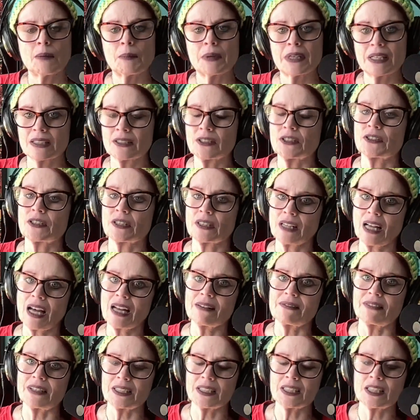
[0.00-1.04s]
Because there's a
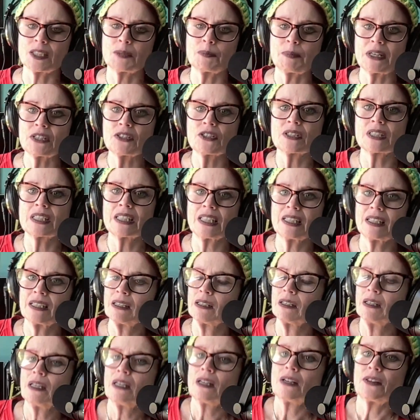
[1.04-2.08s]
lot of us,
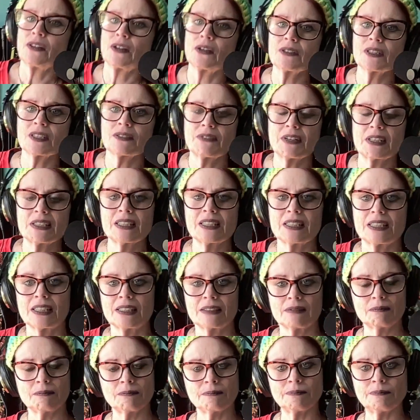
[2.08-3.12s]
especially those of us
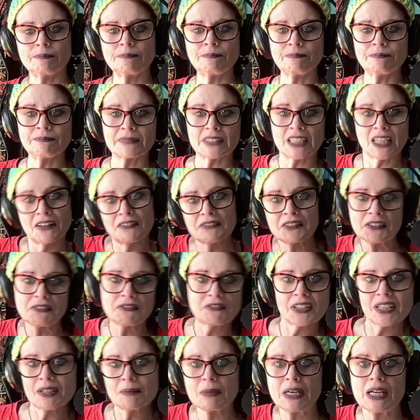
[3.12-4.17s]
that of the
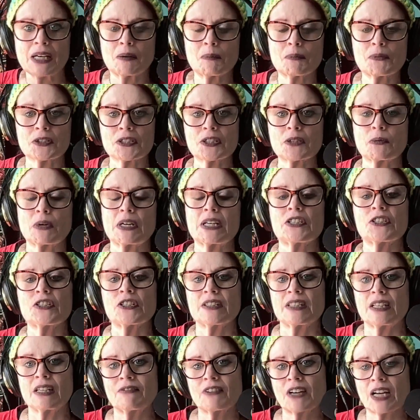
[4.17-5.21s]
female
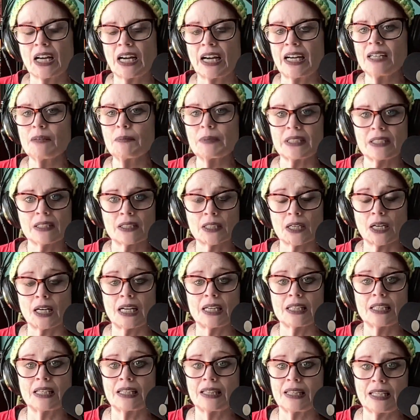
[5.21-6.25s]
persuasion, that have kind of been
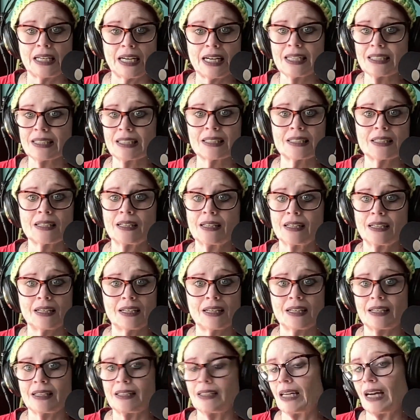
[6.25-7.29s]
taught that that's
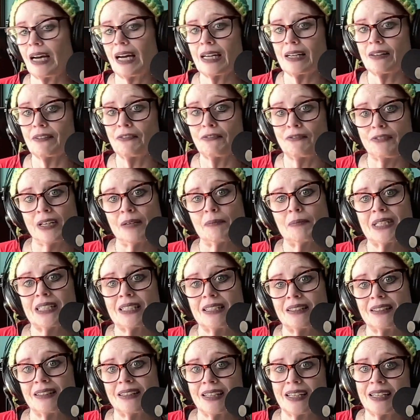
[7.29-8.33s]
not a
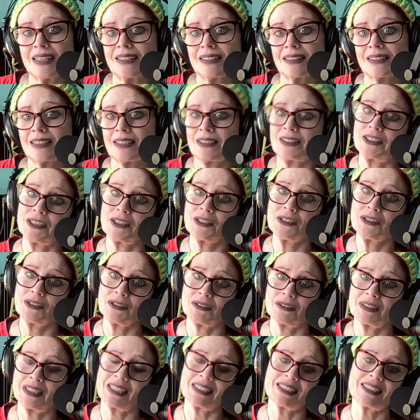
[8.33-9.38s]
feminine thing to
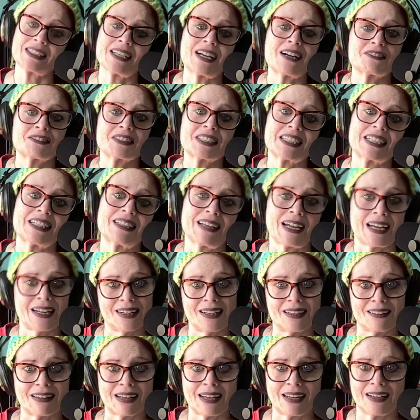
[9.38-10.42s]
do. That's not really
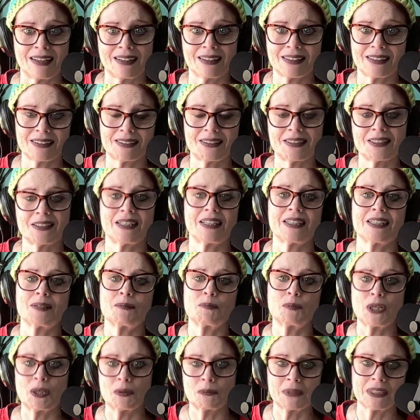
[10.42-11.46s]
ladylike to, in the
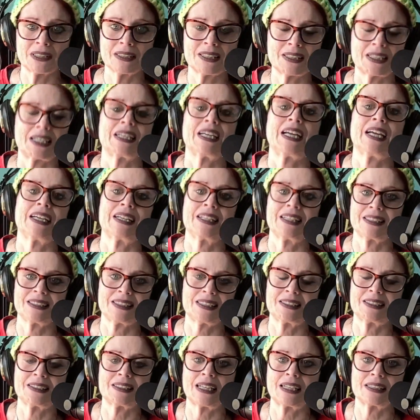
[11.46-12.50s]
moment, say, hey,
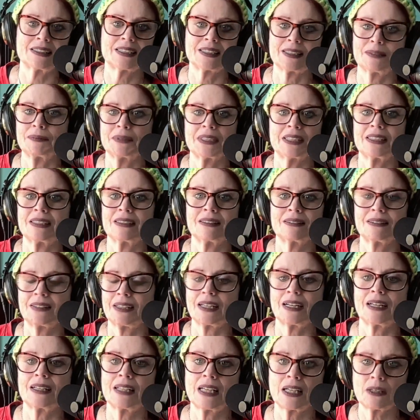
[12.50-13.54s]
this is not something
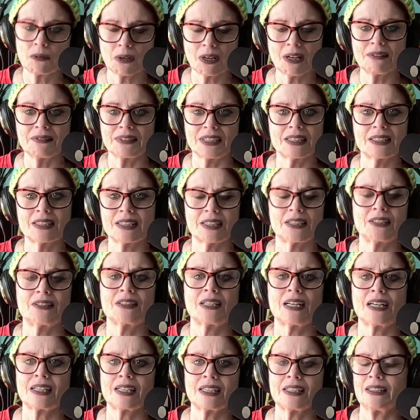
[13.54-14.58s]
that I like. Well, obviously, you're
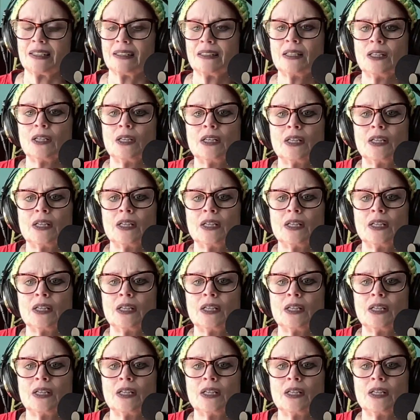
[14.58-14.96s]
not going to,